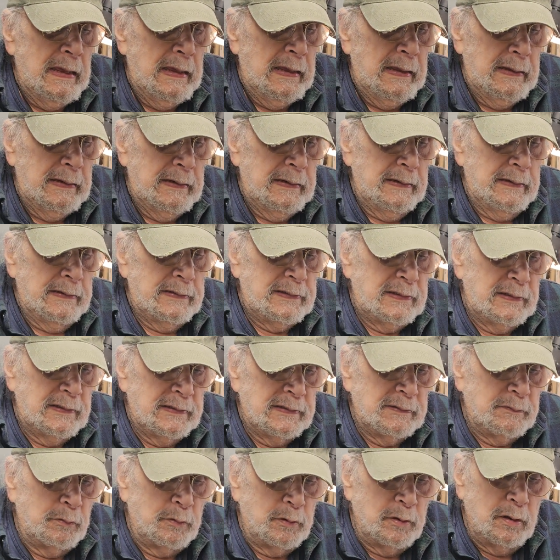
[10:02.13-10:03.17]
And
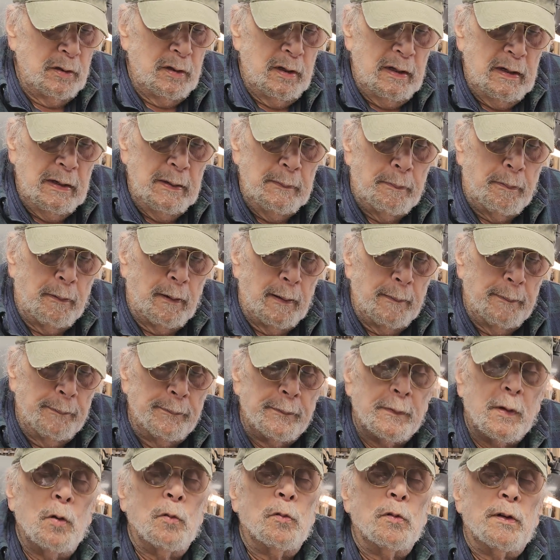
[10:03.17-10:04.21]
says, any
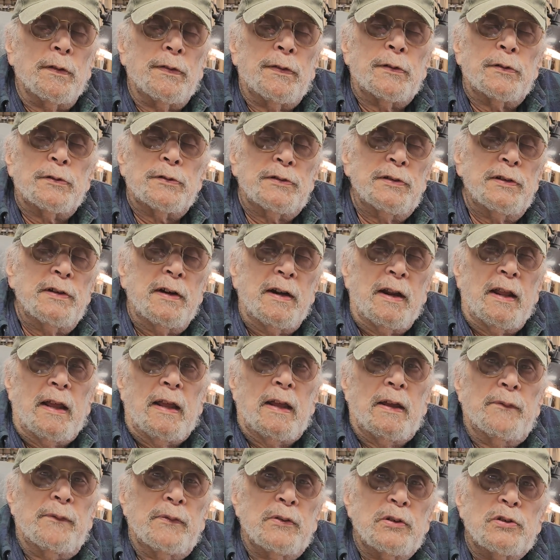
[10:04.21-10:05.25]
problem going to
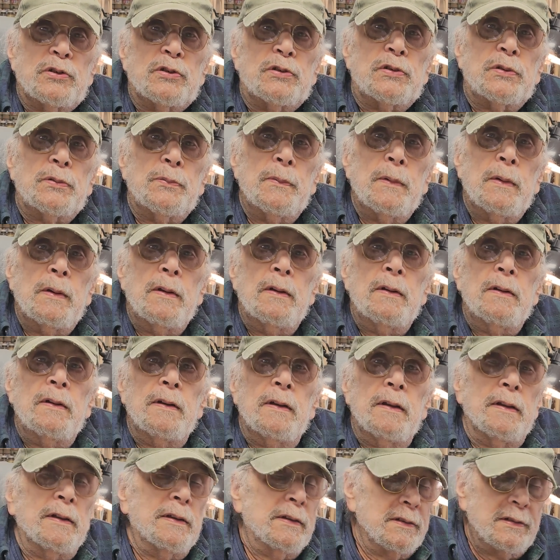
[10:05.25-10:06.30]
13.5 inches?
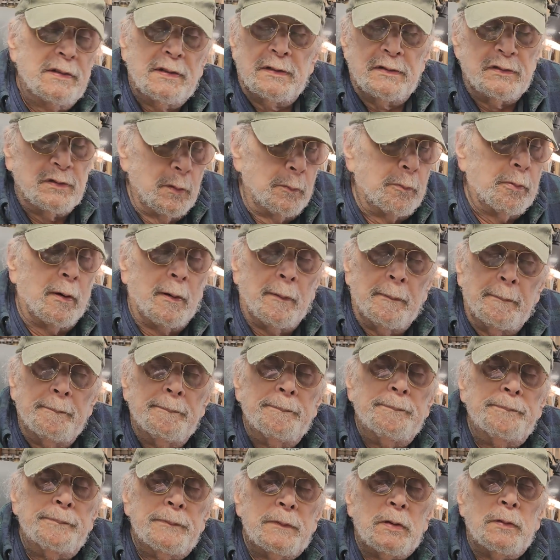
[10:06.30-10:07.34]
And he said, no
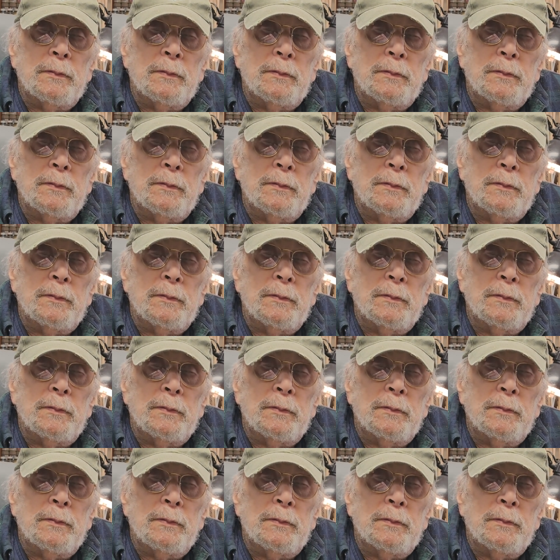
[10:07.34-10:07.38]
problem.